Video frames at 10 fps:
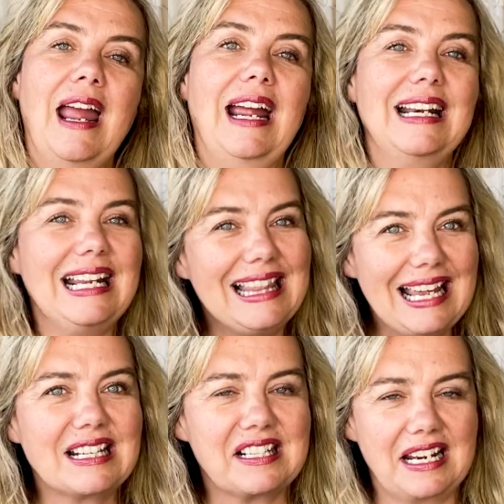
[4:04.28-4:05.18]
And in
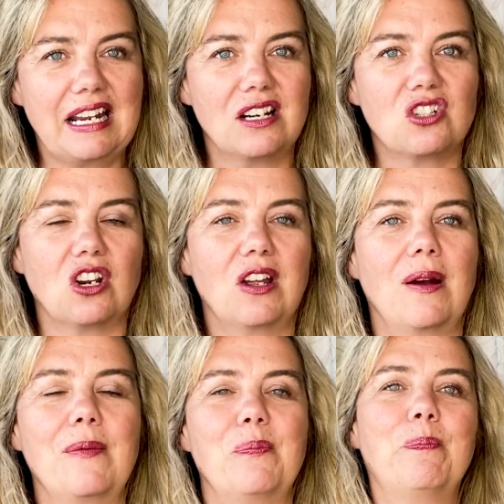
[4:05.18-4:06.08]
that stage,
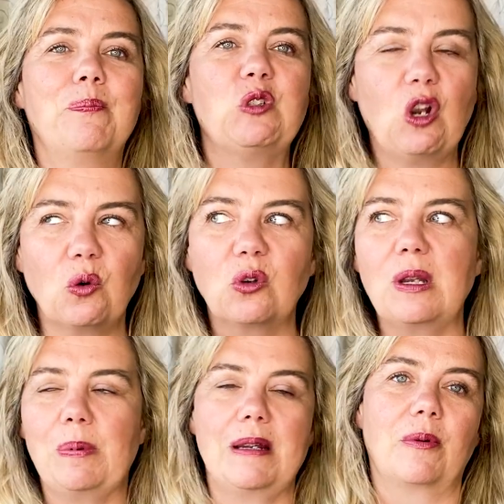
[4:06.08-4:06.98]

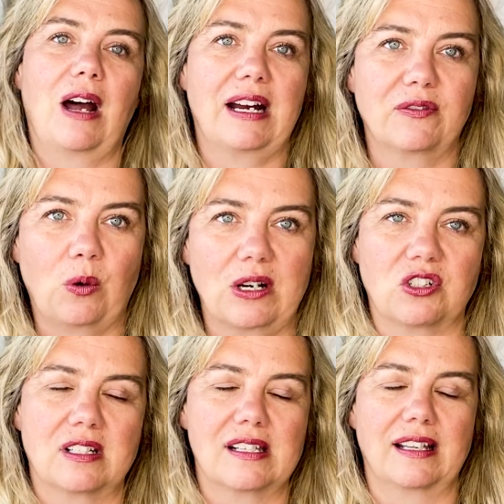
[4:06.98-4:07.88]
generally people have
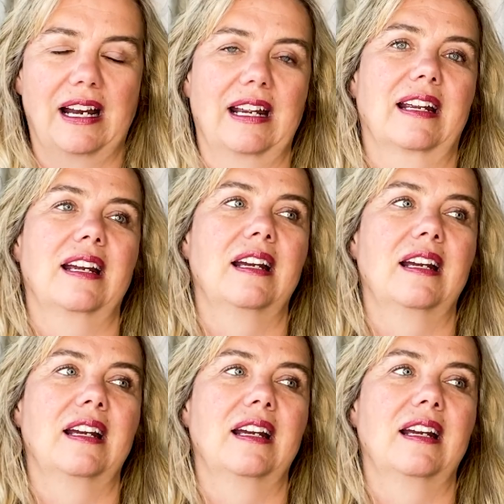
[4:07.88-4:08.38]
questions like,